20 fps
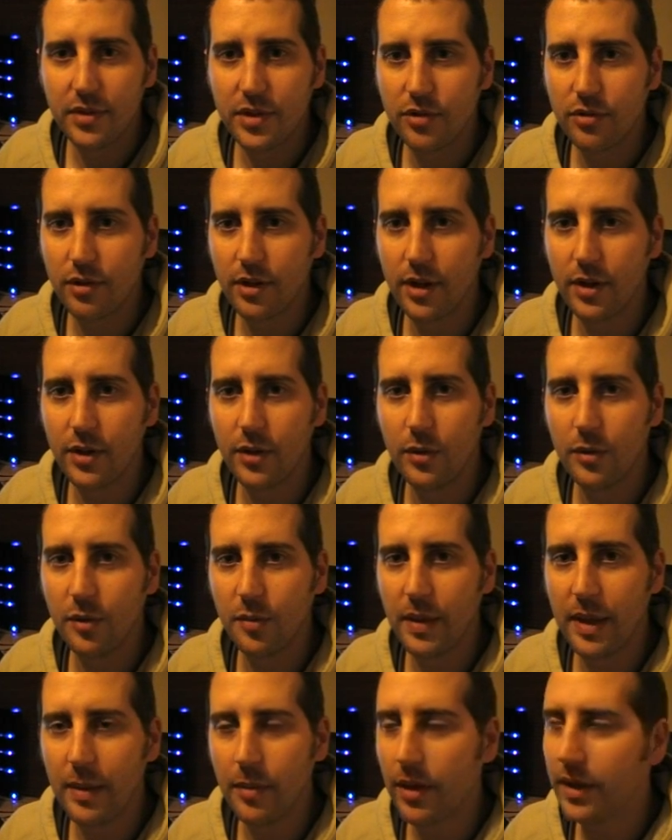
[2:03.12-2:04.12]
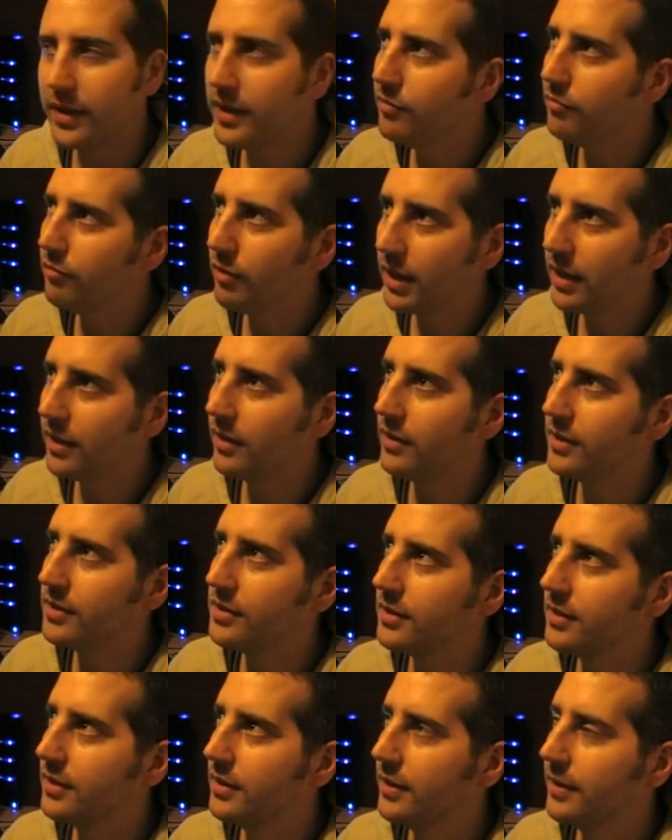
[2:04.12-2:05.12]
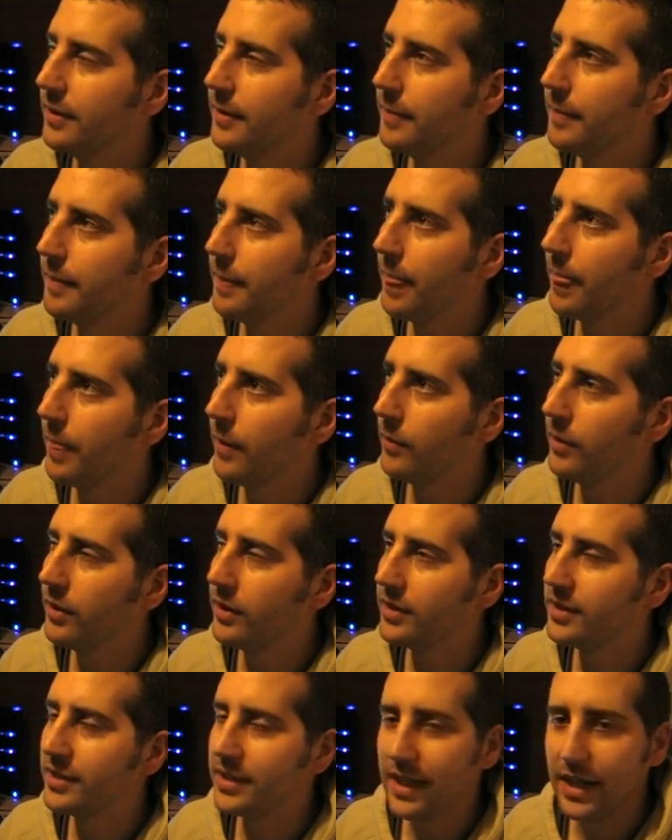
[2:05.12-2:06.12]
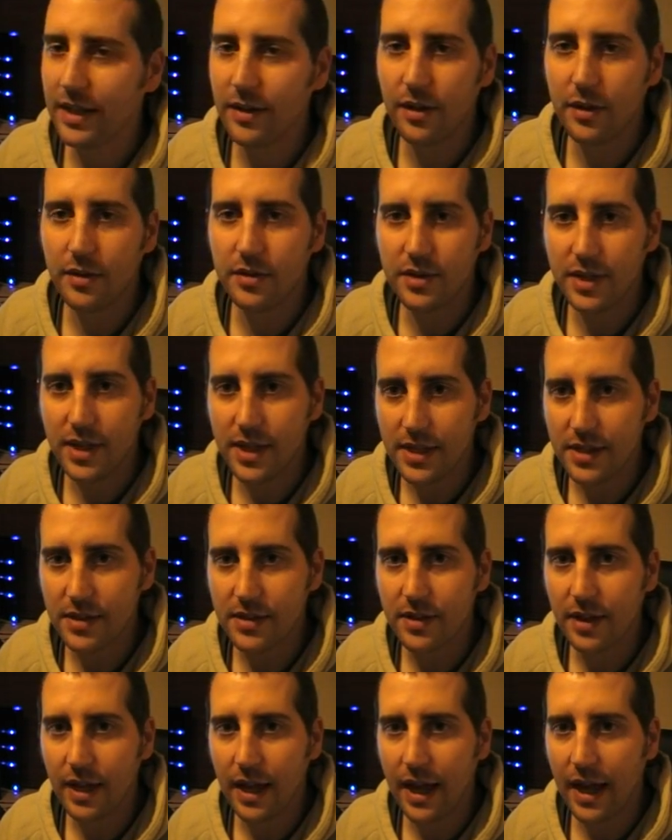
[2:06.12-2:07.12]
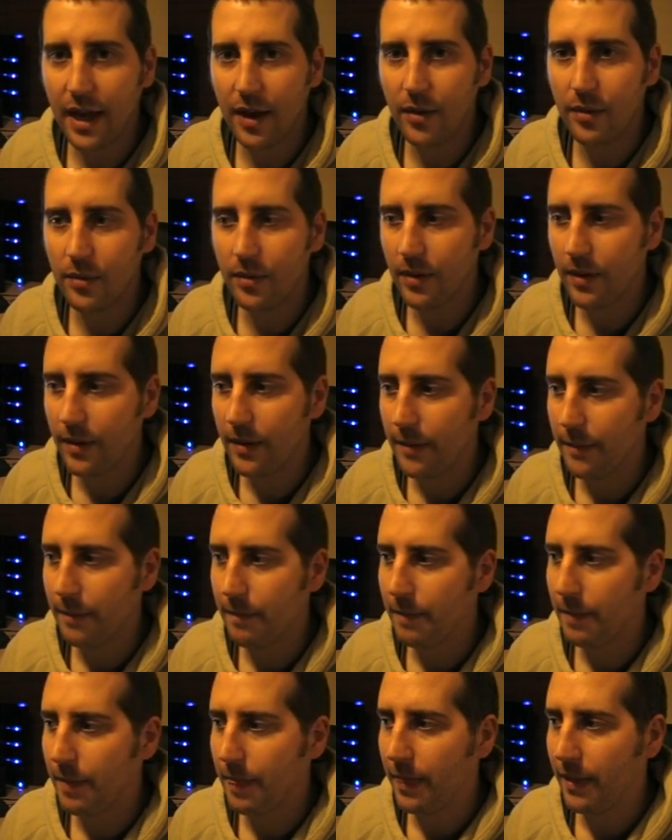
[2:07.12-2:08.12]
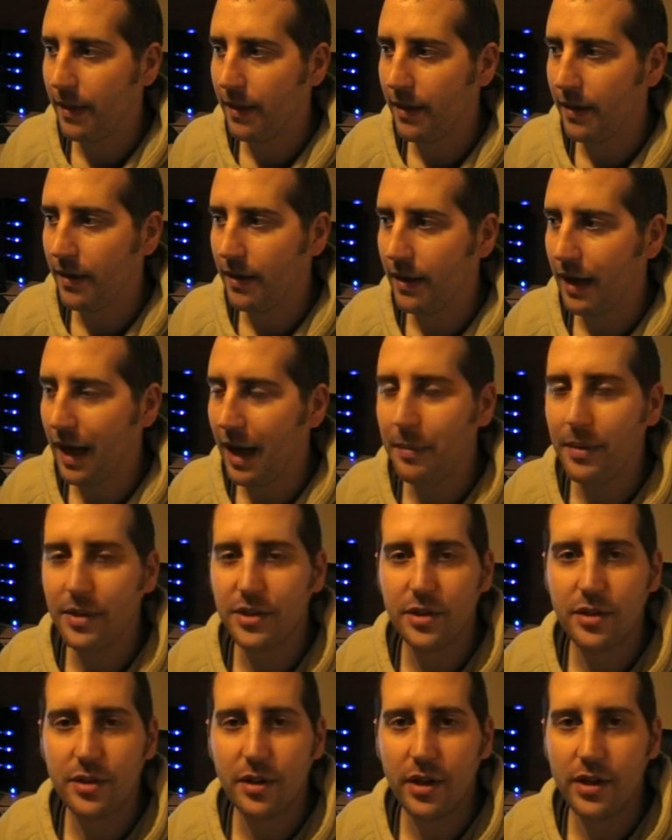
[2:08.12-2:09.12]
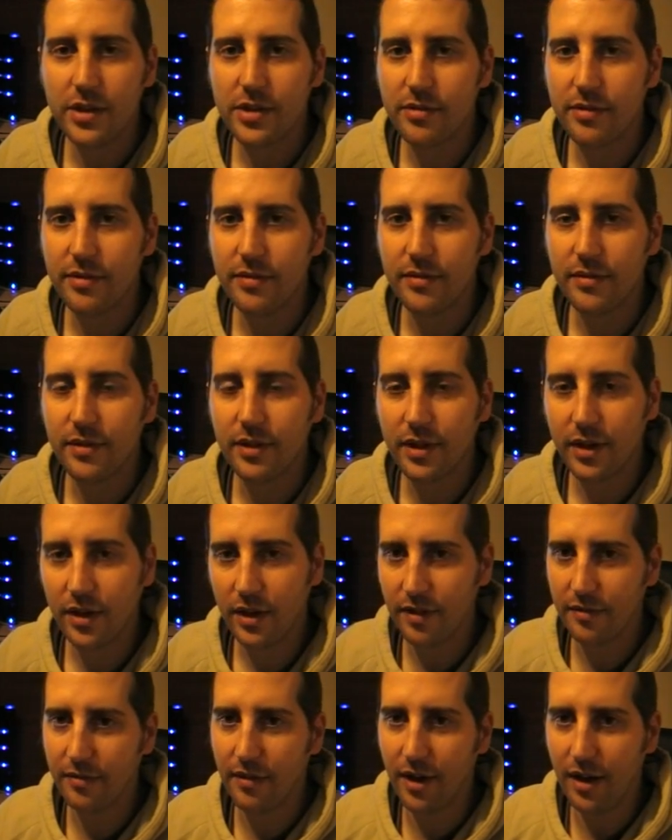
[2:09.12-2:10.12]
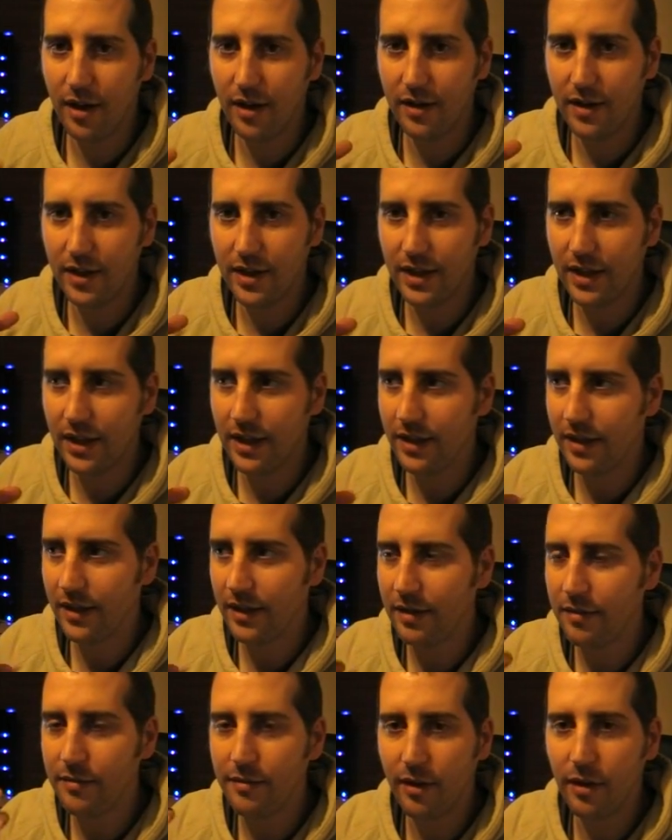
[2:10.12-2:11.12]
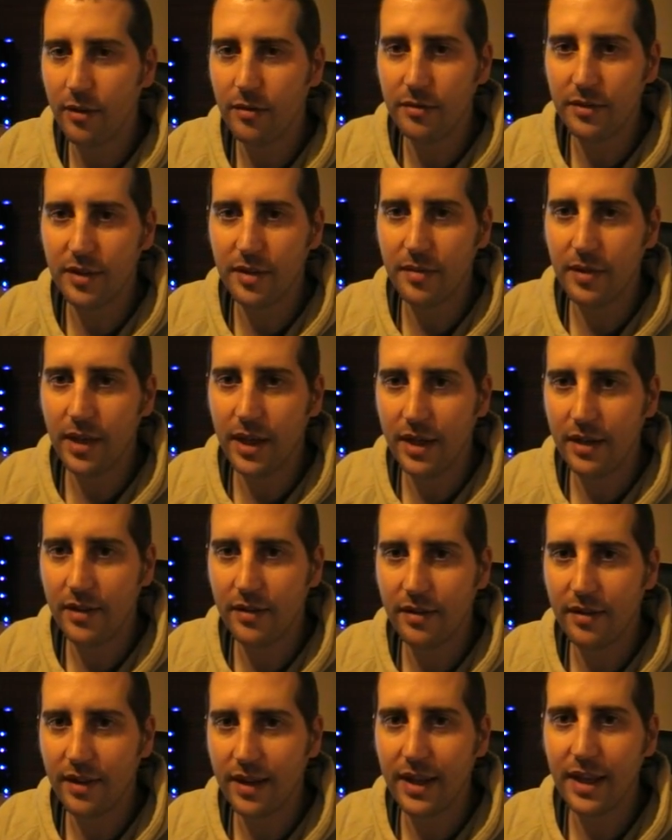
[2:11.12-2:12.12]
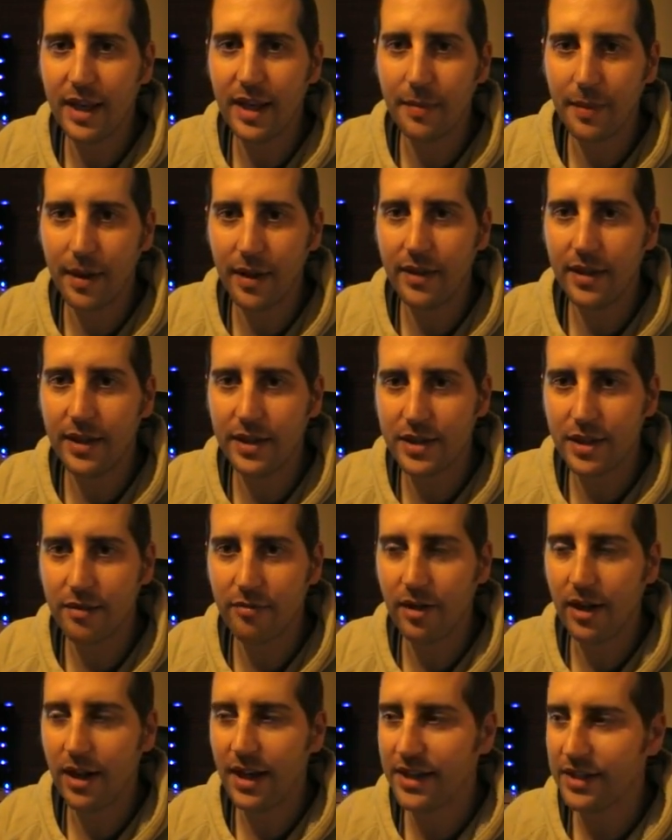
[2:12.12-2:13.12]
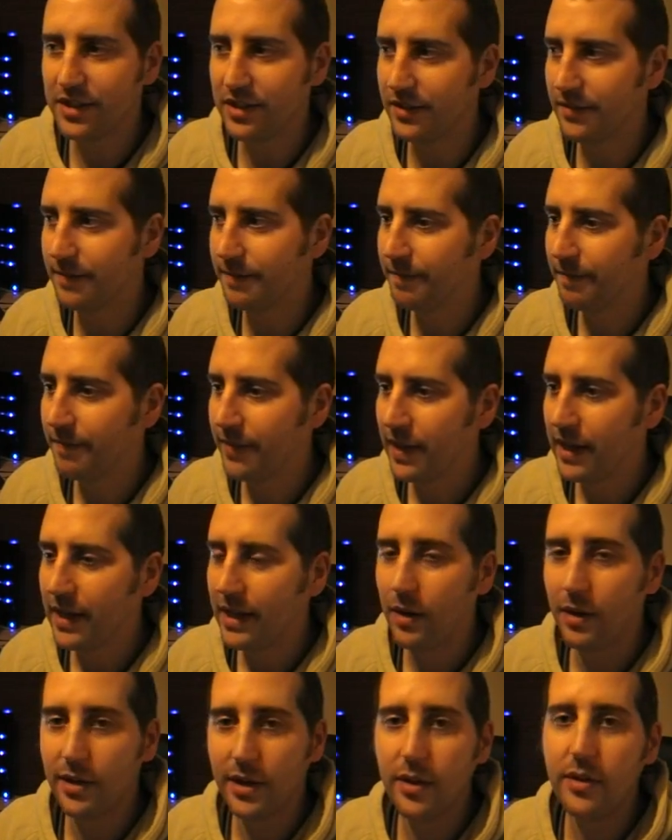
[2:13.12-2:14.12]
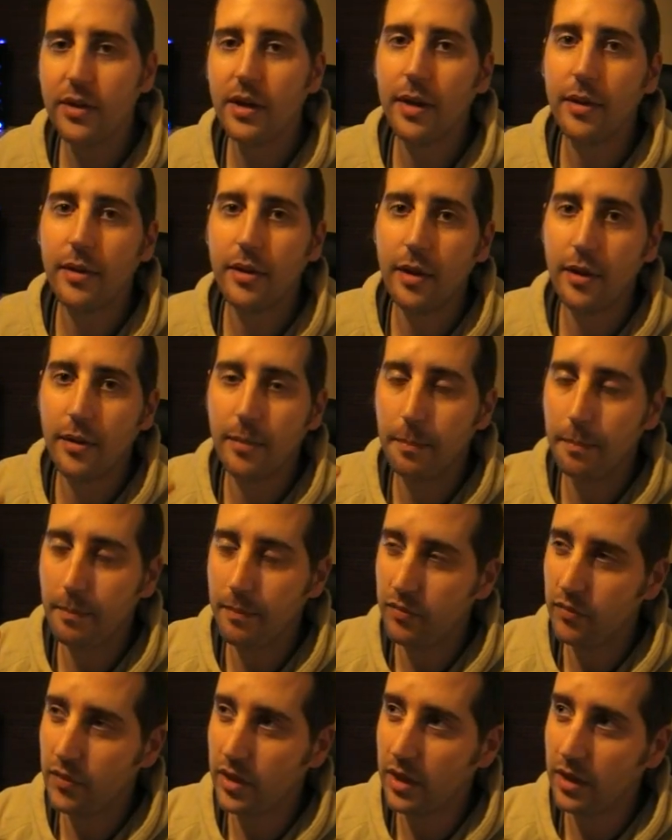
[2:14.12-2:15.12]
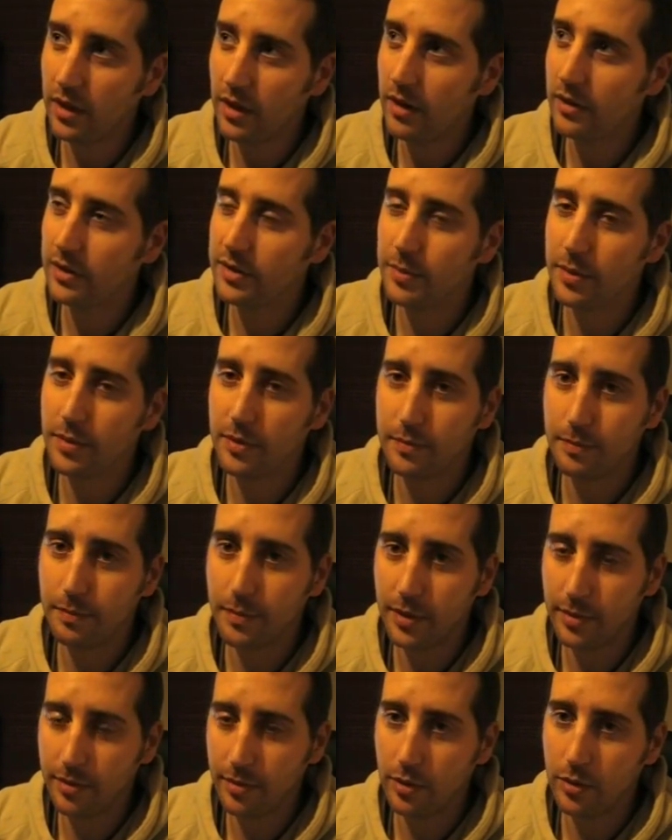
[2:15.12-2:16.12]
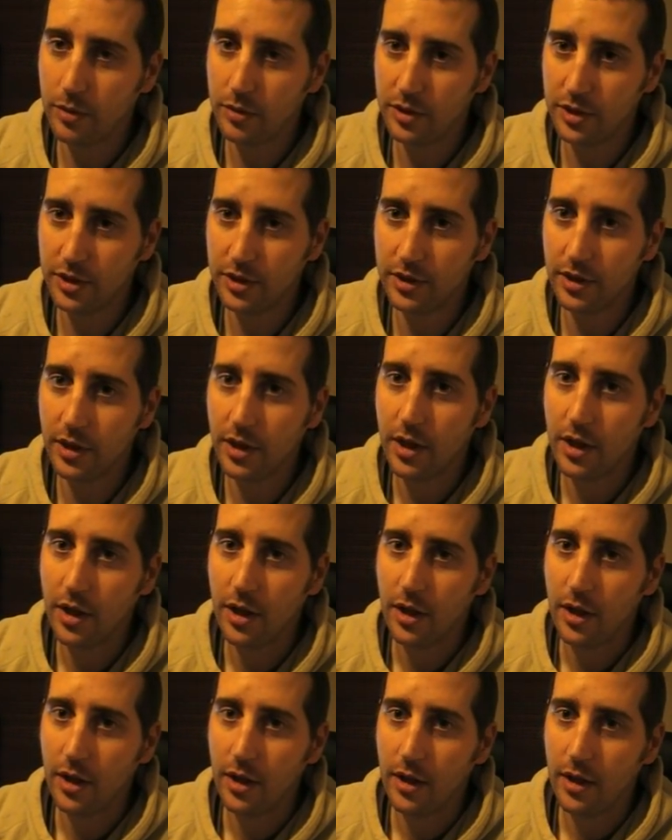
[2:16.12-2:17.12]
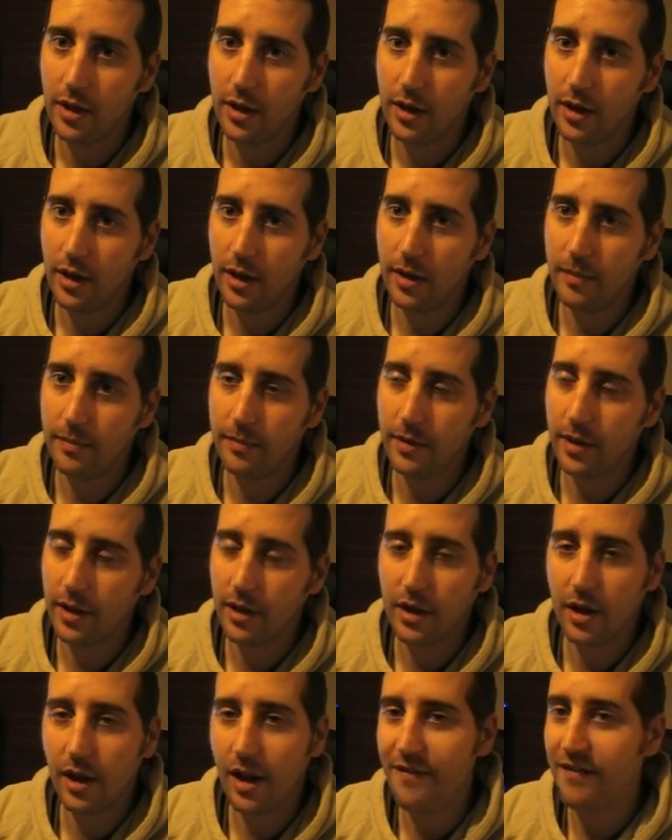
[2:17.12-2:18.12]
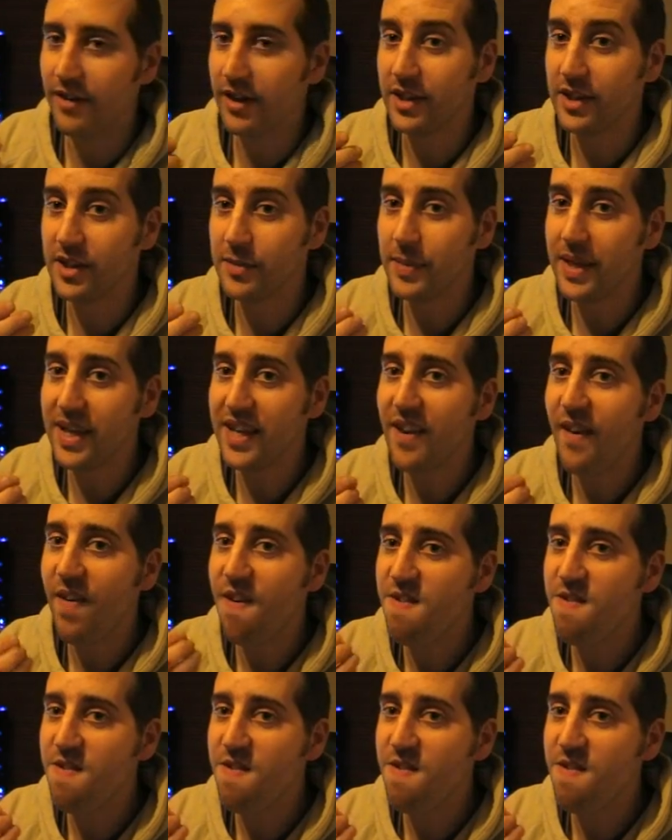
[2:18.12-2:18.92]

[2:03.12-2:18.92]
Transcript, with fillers: struck a chord with people. I didn't realise when I'd said those things how how much you guys are in kind of involved in, in thinking about the general election. Now I know that the the large proportion, um, if I can speak,